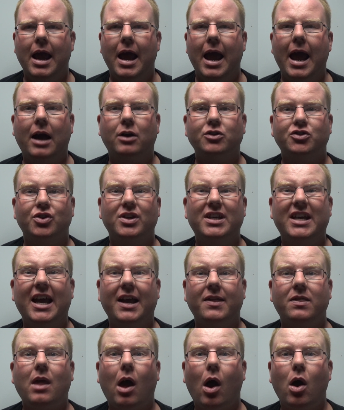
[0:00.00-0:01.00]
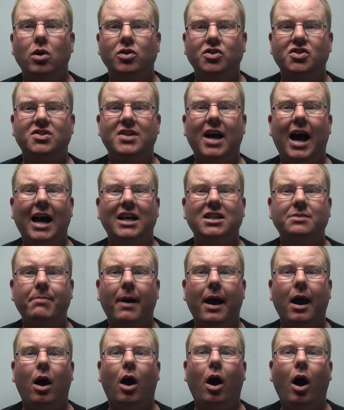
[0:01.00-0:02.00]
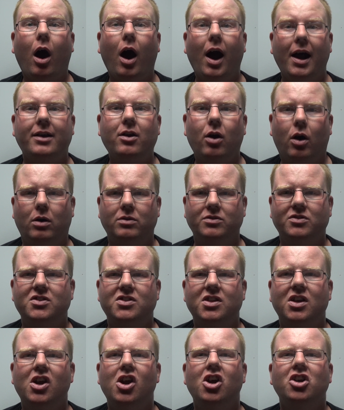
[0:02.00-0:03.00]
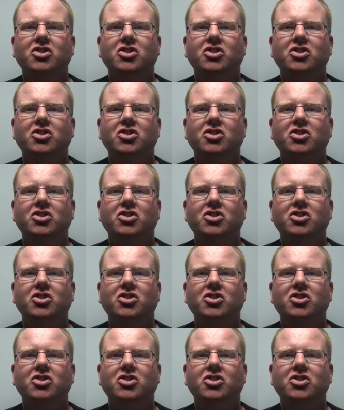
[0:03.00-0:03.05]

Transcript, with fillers: how to get those taskbar icons